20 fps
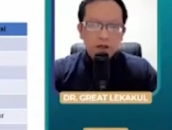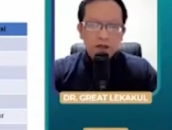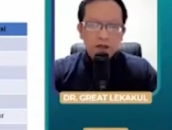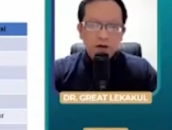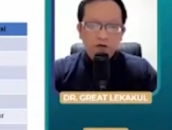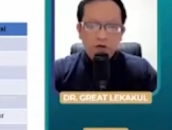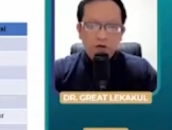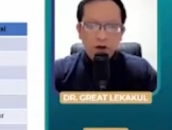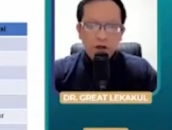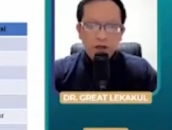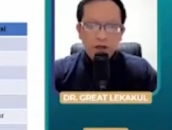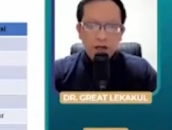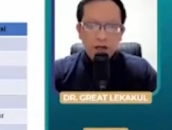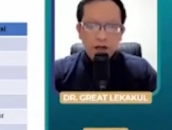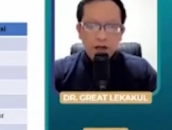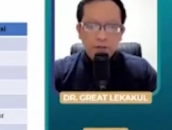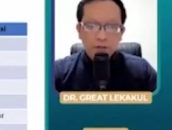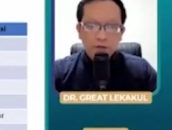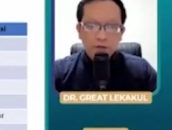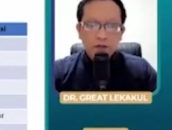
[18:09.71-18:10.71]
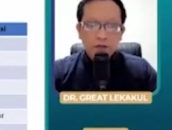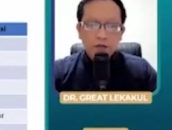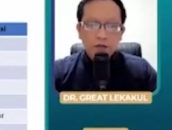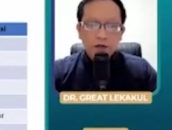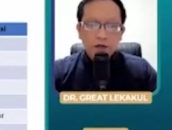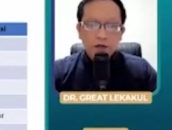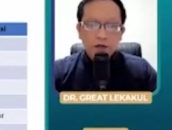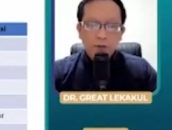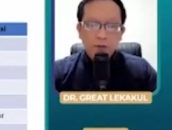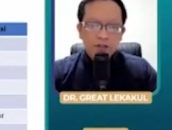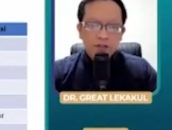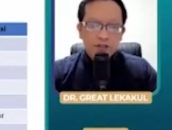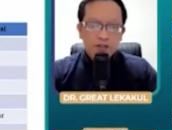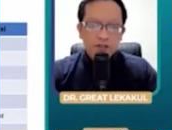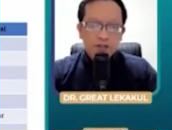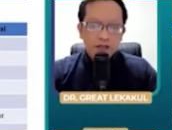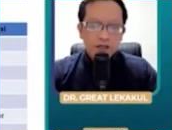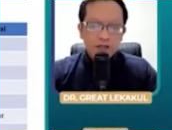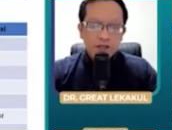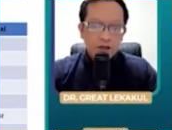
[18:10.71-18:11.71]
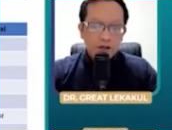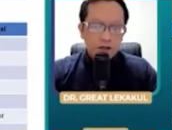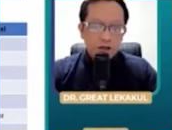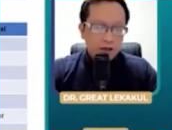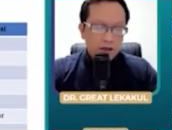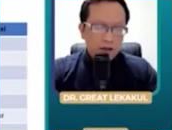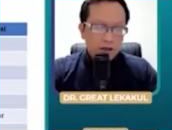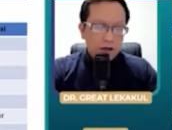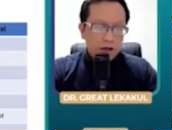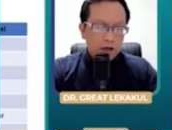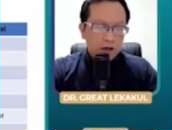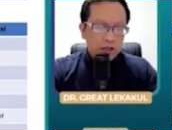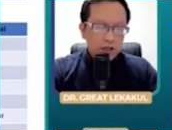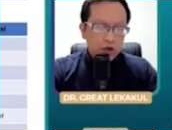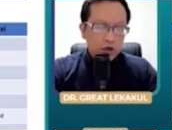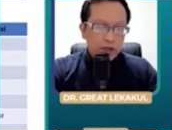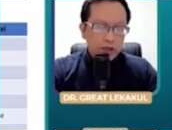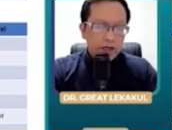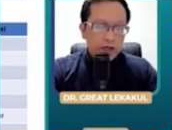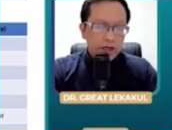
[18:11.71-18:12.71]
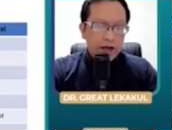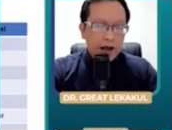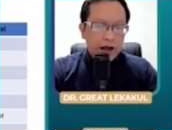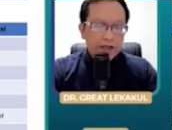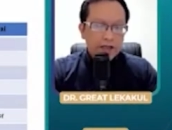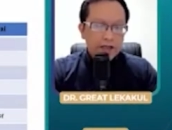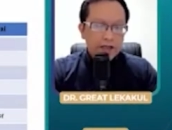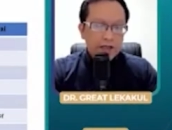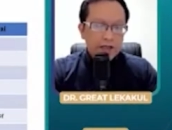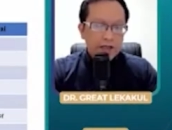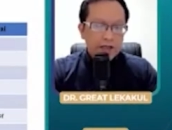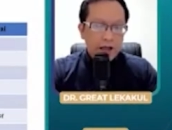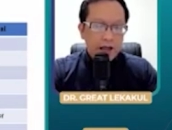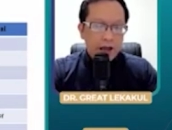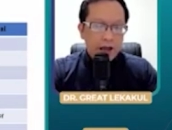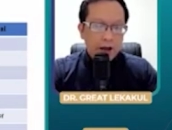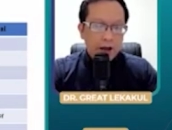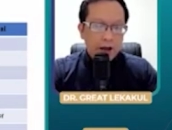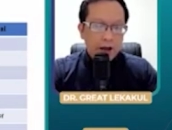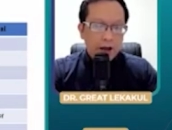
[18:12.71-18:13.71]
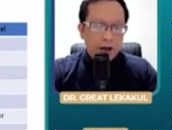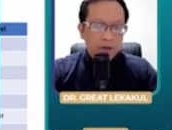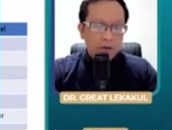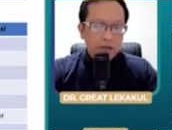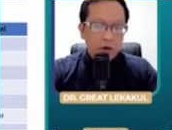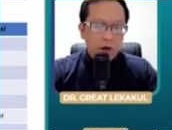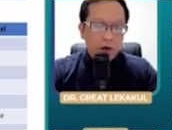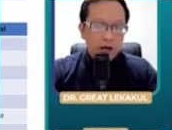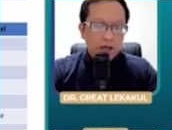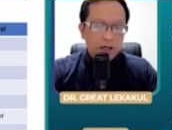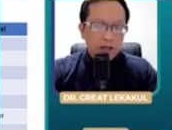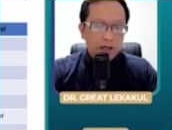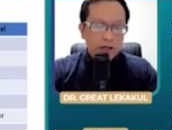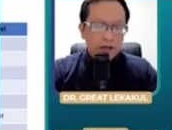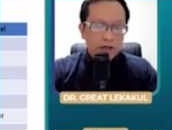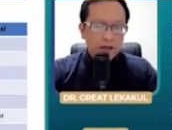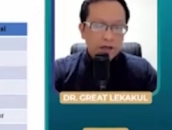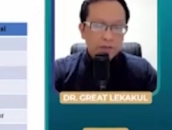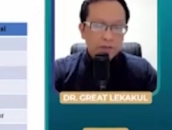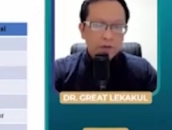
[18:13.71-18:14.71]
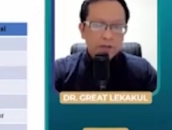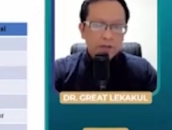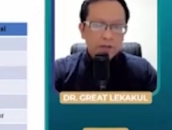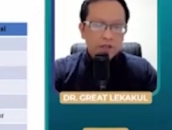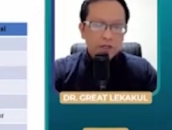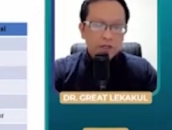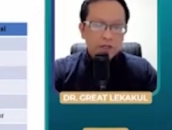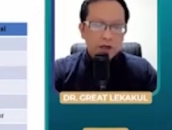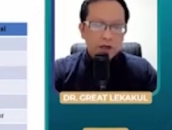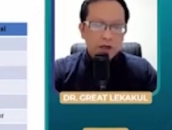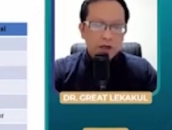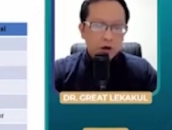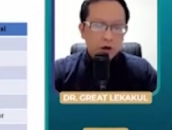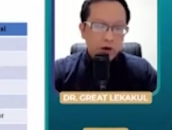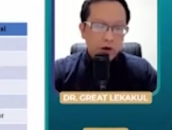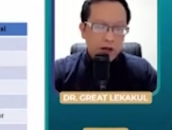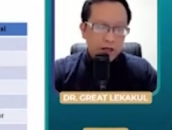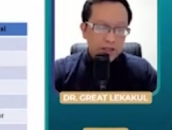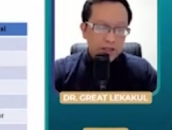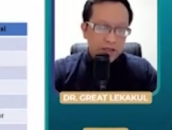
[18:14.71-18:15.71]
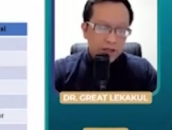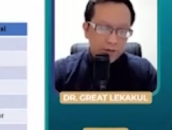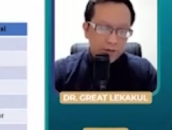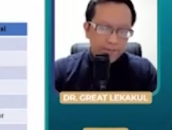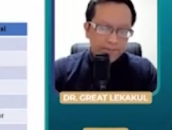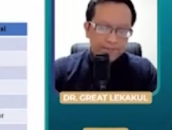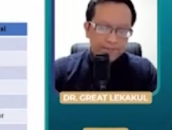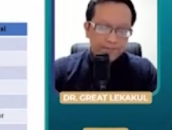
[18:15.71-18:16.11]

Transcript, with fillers: different names represent the sonic identity and musical idea that musician created.